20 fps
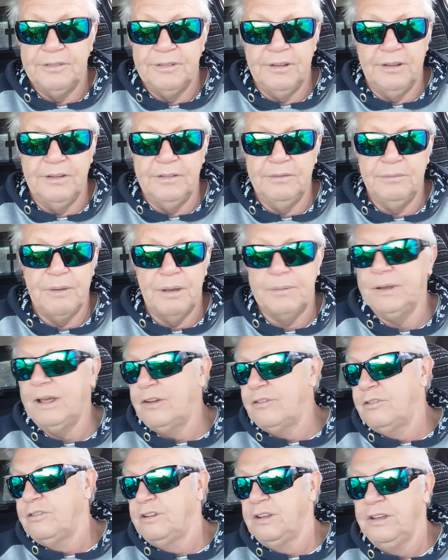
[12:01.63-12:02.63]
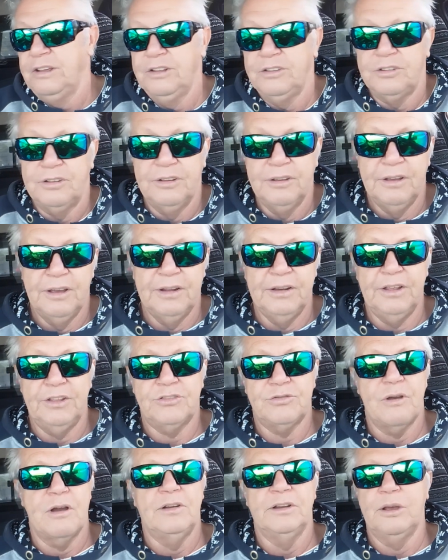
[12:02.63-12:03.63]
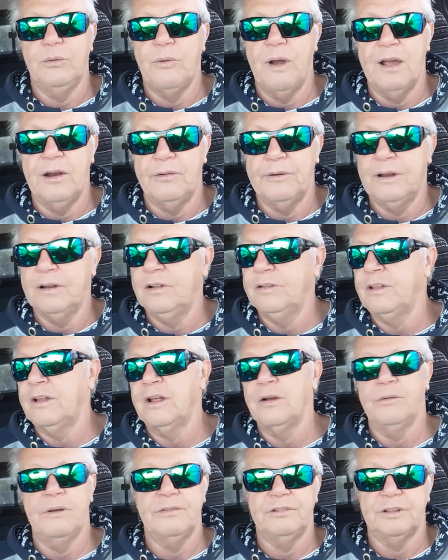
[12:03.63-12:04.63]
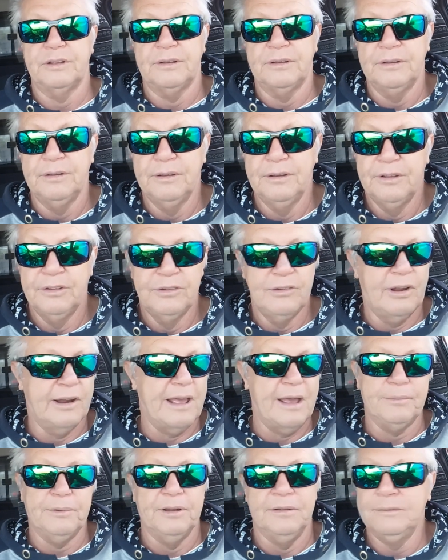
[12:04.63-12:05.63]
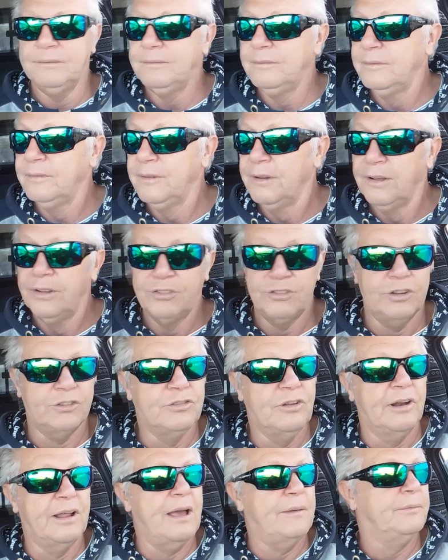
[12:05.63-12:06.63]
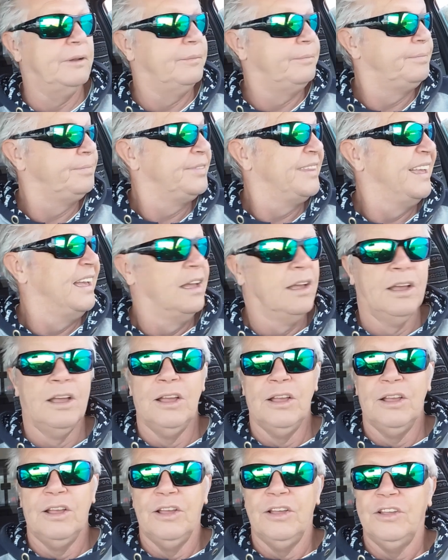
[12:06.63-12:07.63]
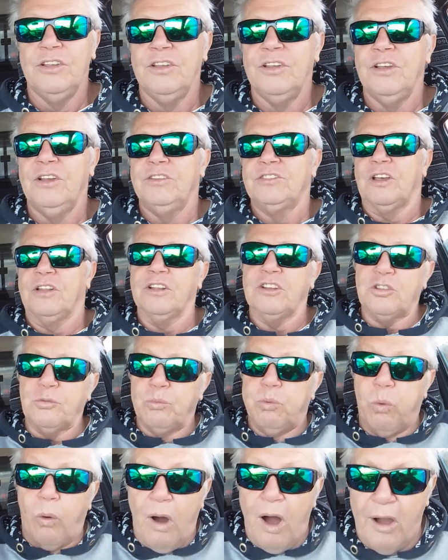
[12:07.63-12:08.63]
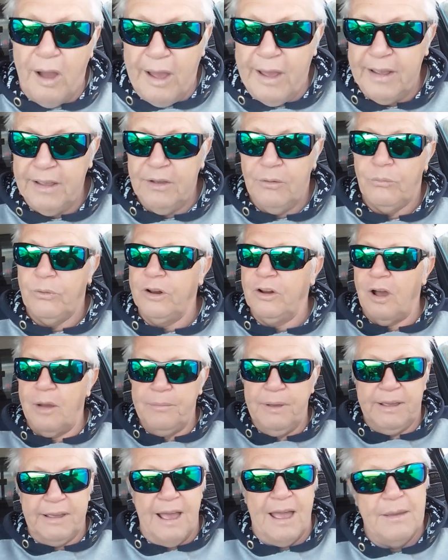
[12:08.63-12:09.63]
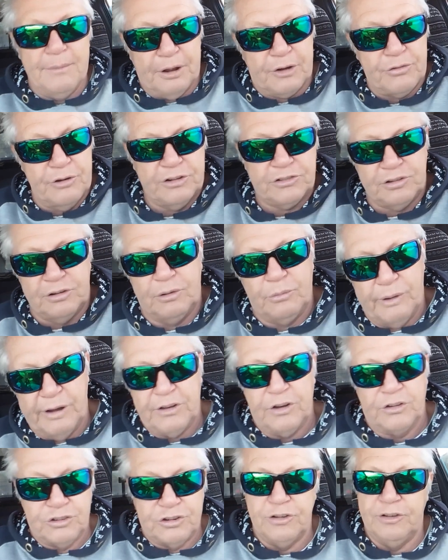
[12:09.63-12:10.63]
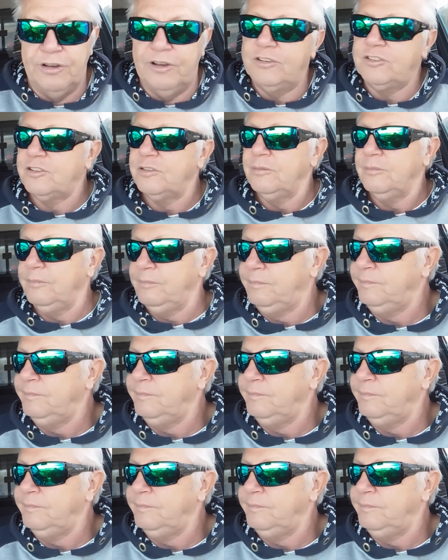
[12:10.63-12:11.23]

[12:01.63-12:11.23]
you know, maybe 100 years, and they're throwing their weight around like they know everything. Not happening. It's just not happening. So this is why, when I became a Christian and went to church,